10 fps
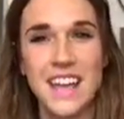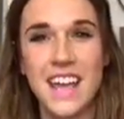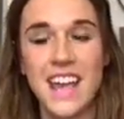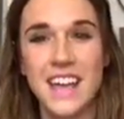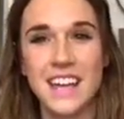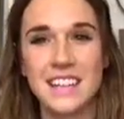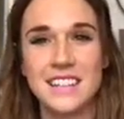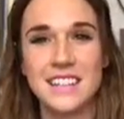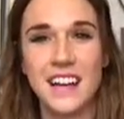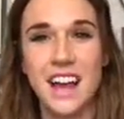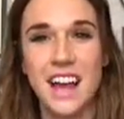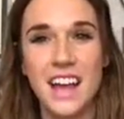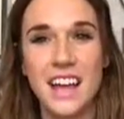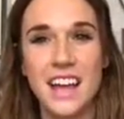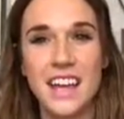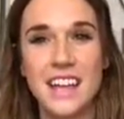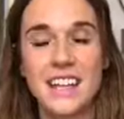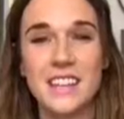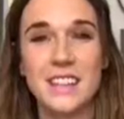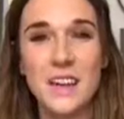And I
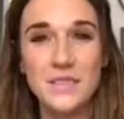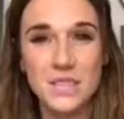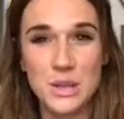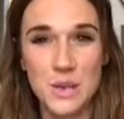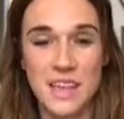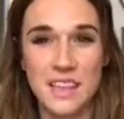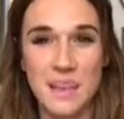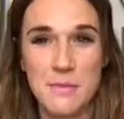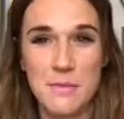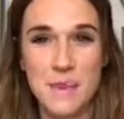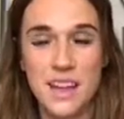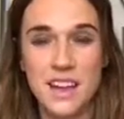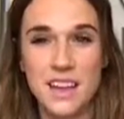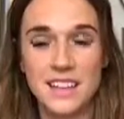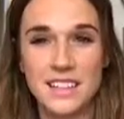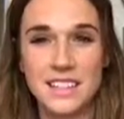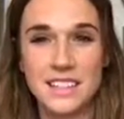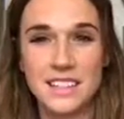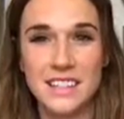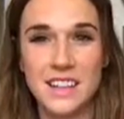love doing them
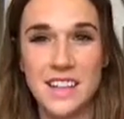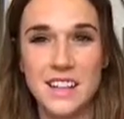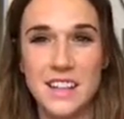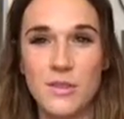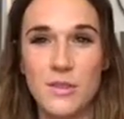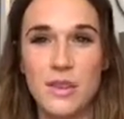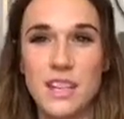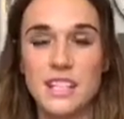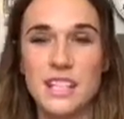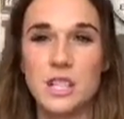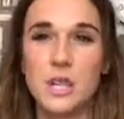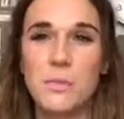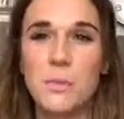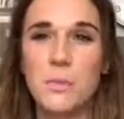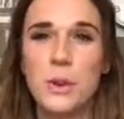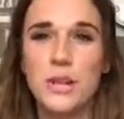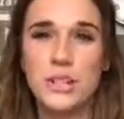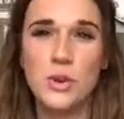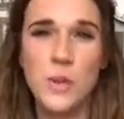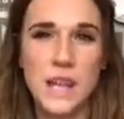because it is such a
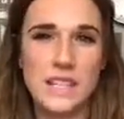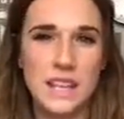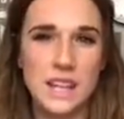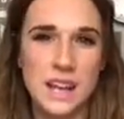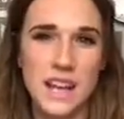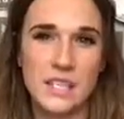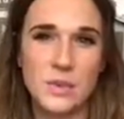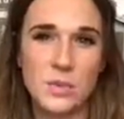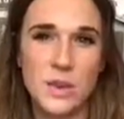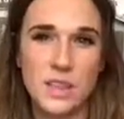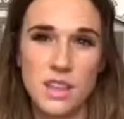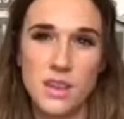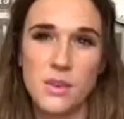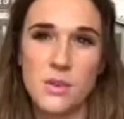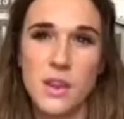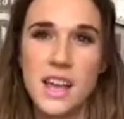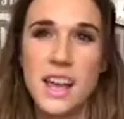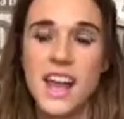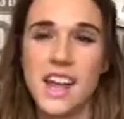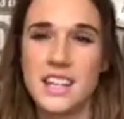personal way to connect with you
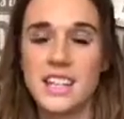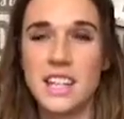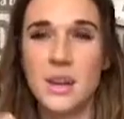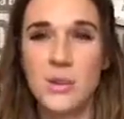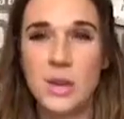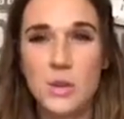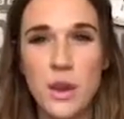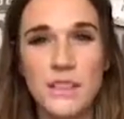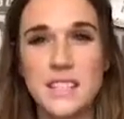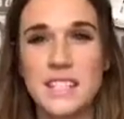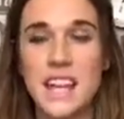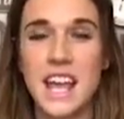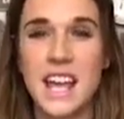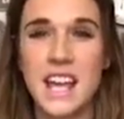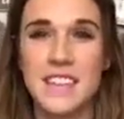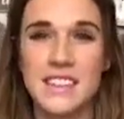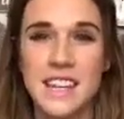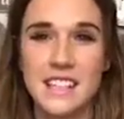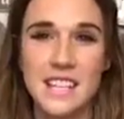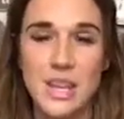and to hear what you have to say and
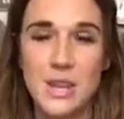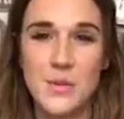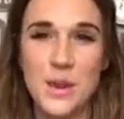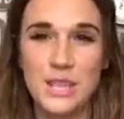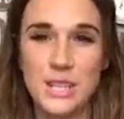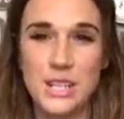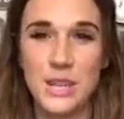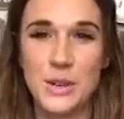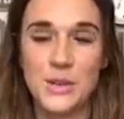things that you want to do